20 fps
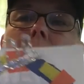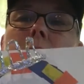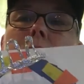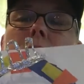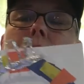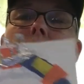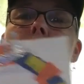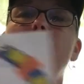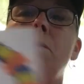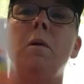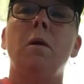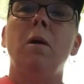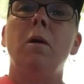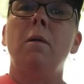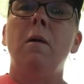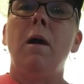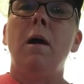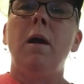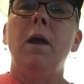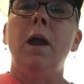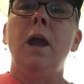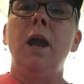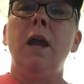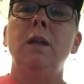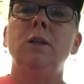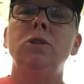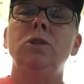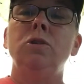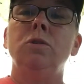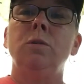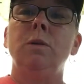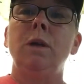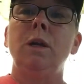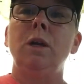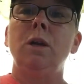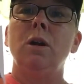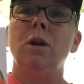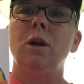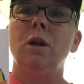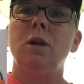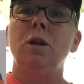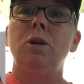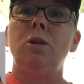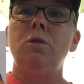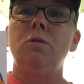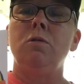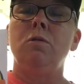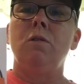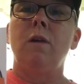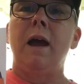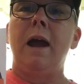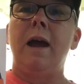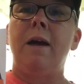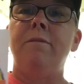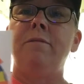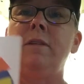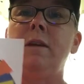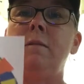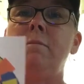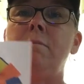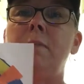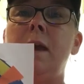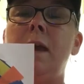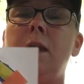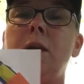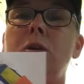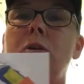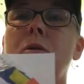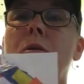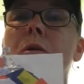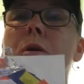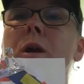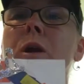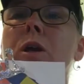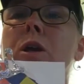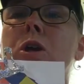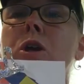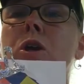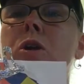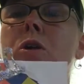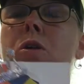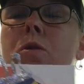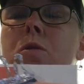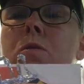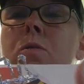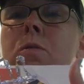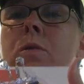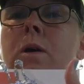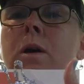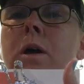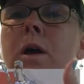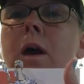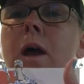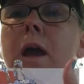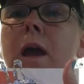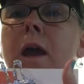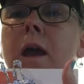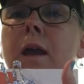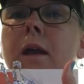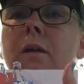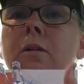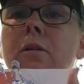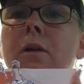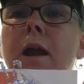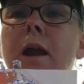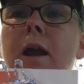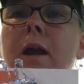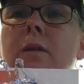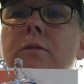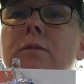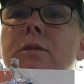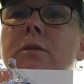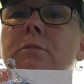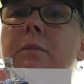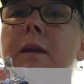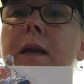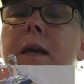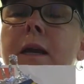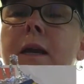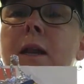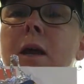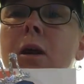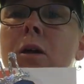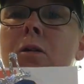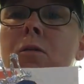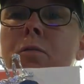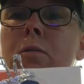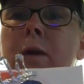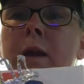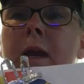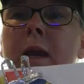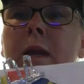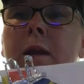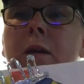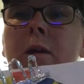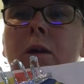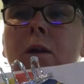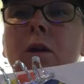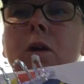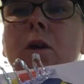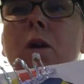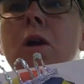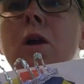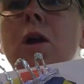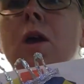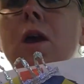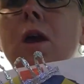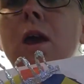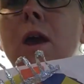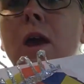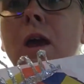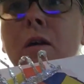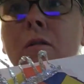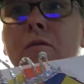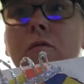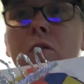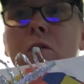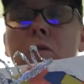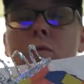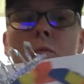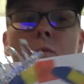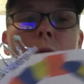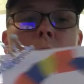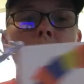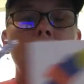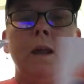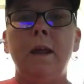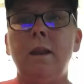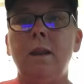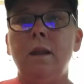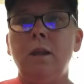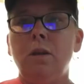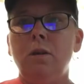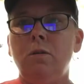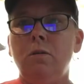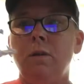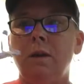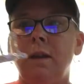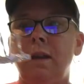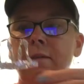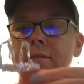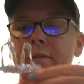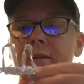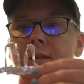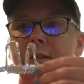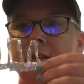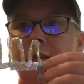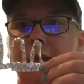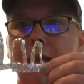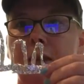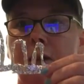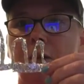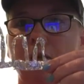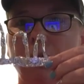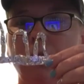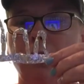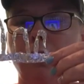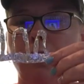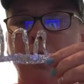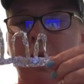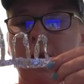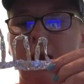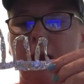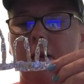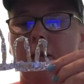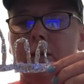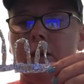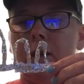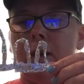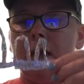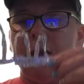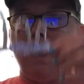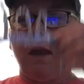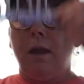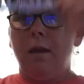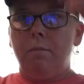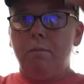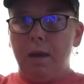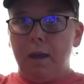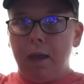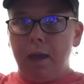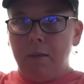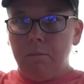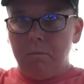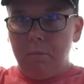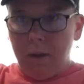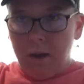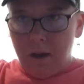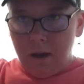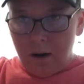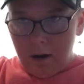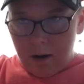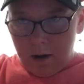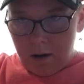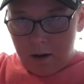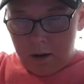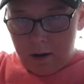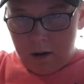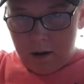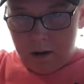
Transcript: So enjoy your Q craft and make your Q a crown to make it a queen. If you wanted, you could even take your crown and make it bigger